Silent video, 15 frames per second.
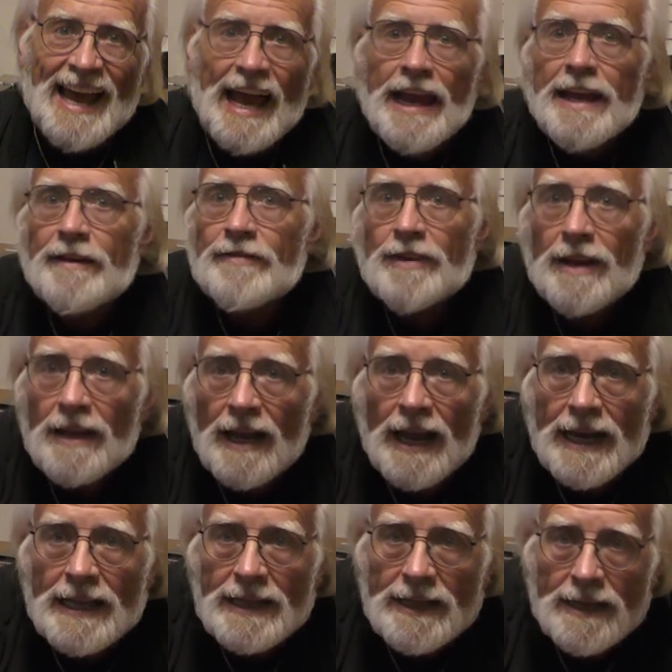Hey, if you
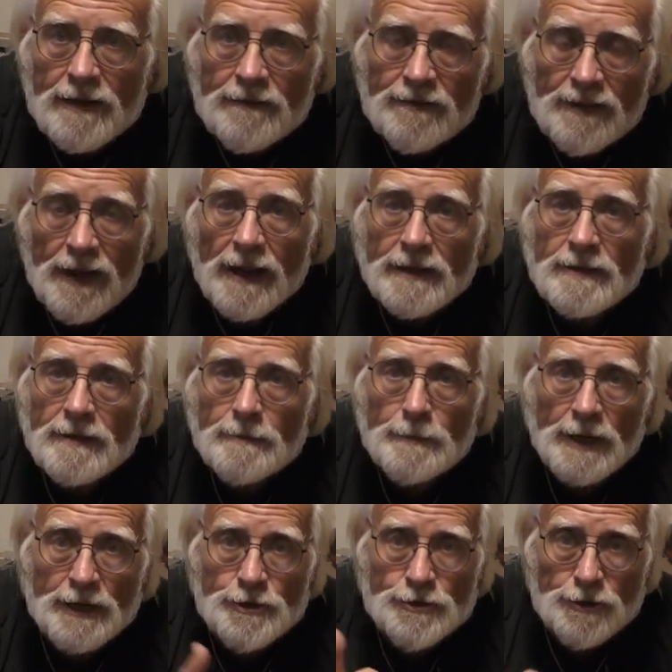like the effect,
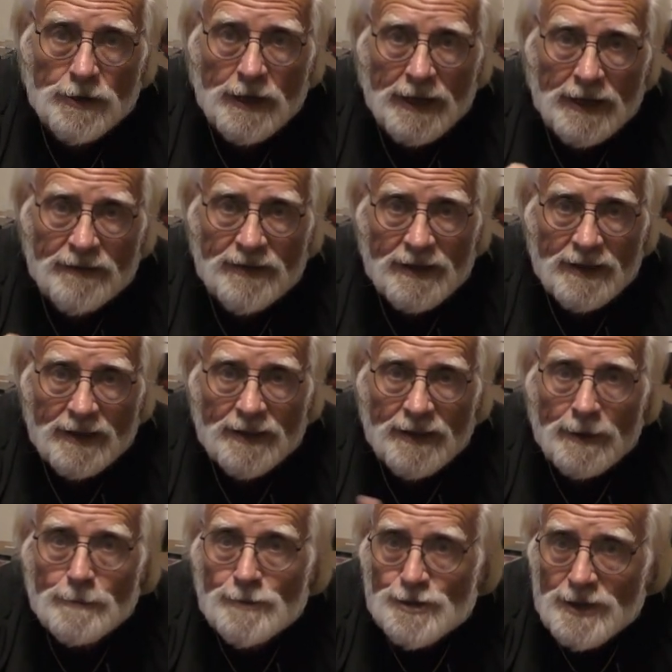make sure you give it a
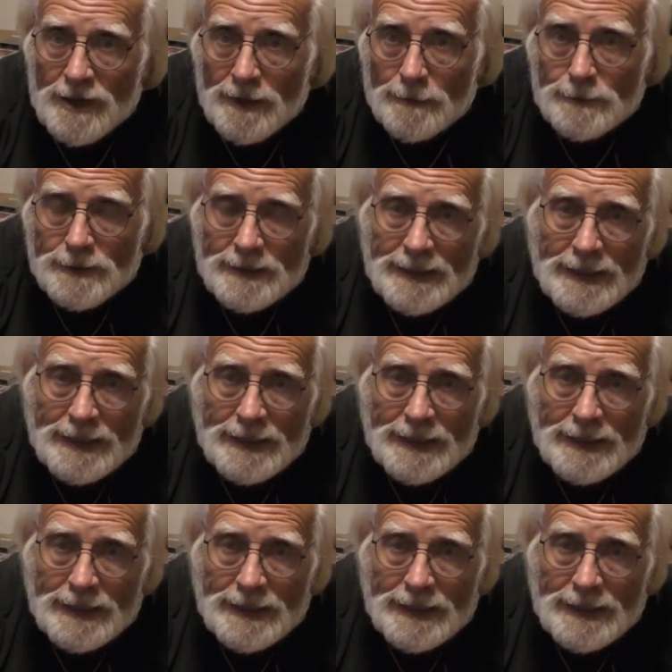thumbs up.